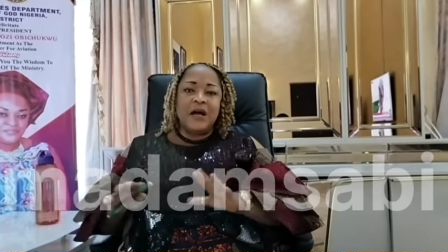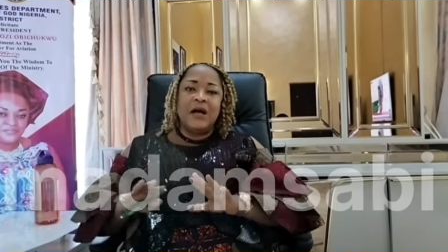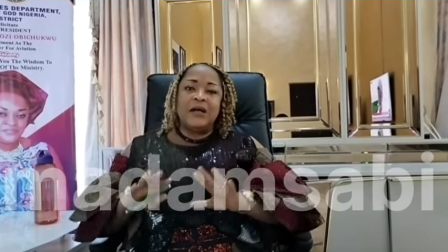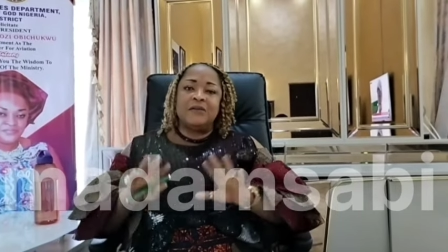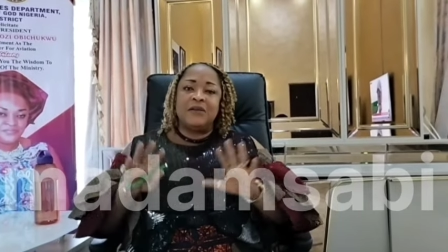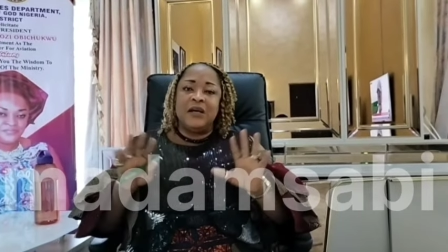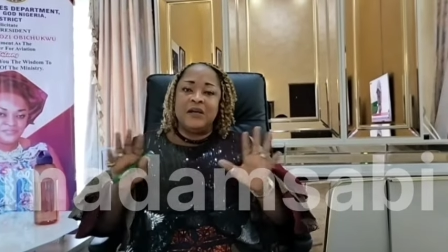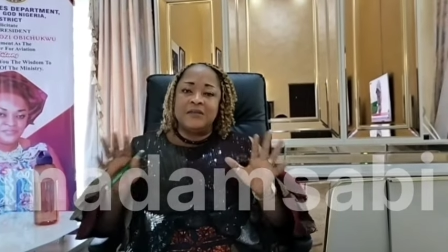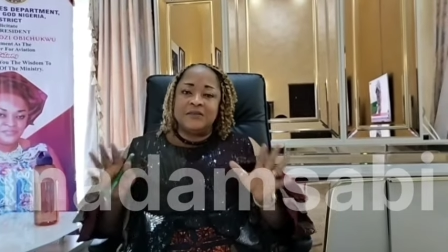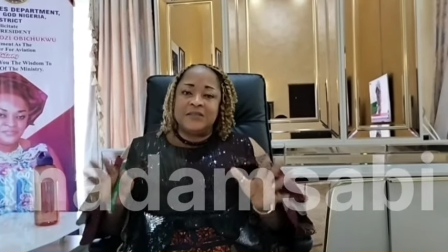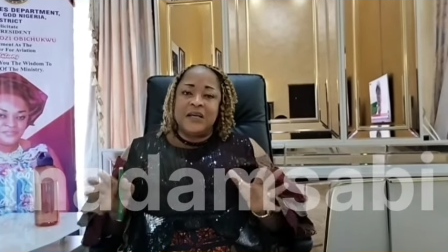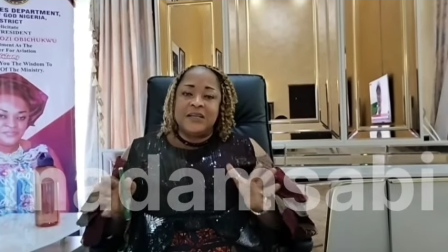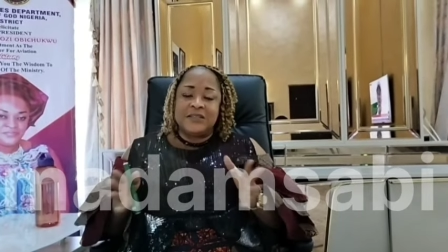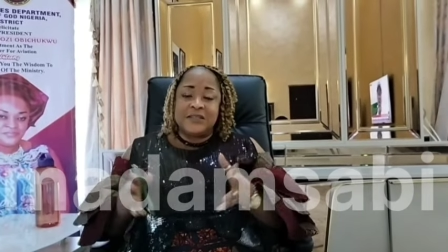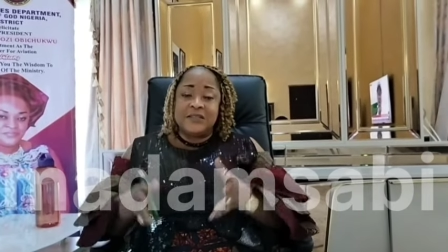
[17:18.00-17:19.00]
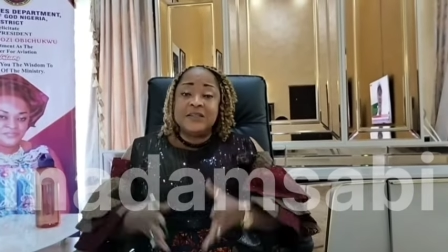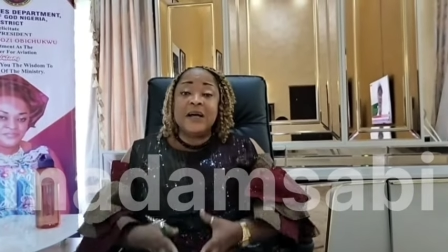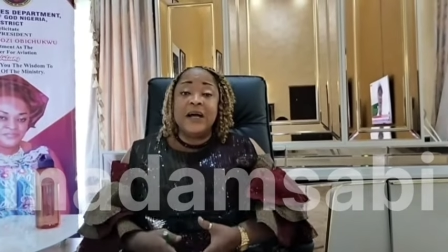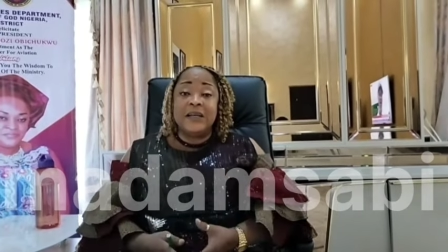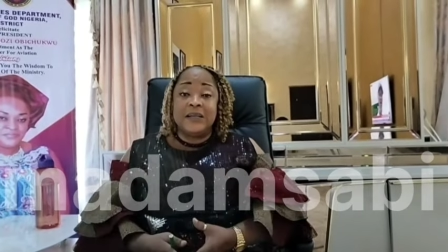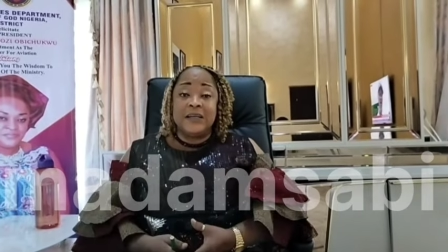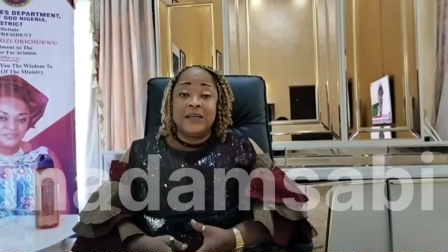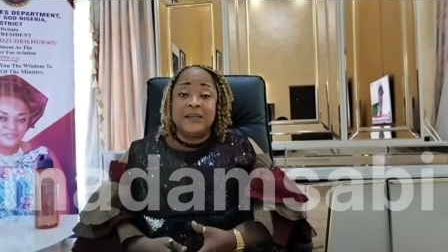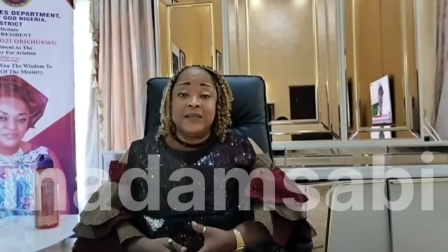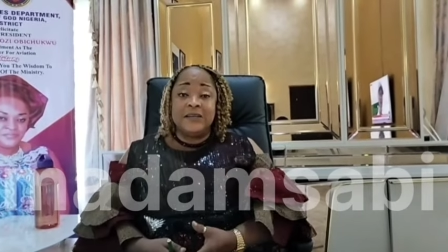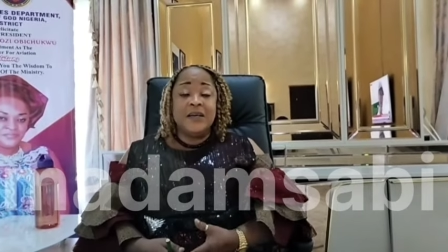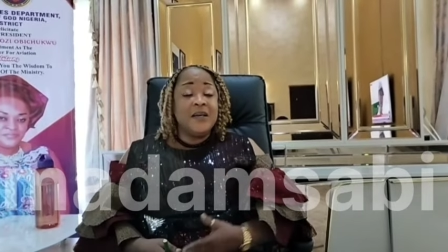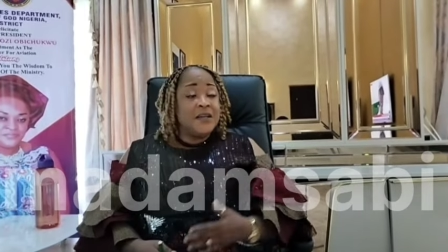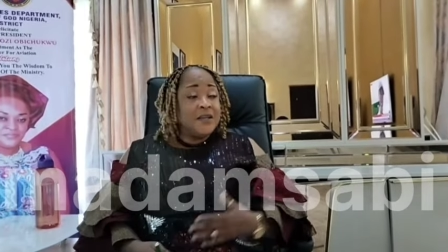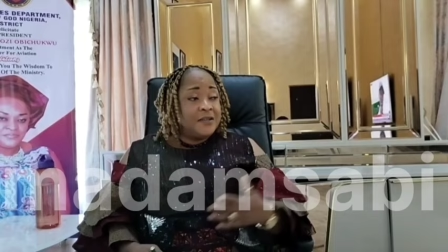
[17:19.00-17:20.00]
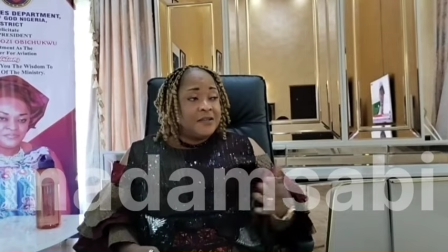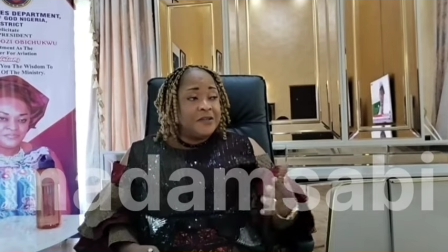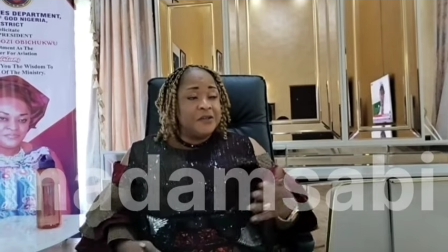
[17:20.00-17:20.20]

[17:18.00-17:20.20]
and um, they're still handling the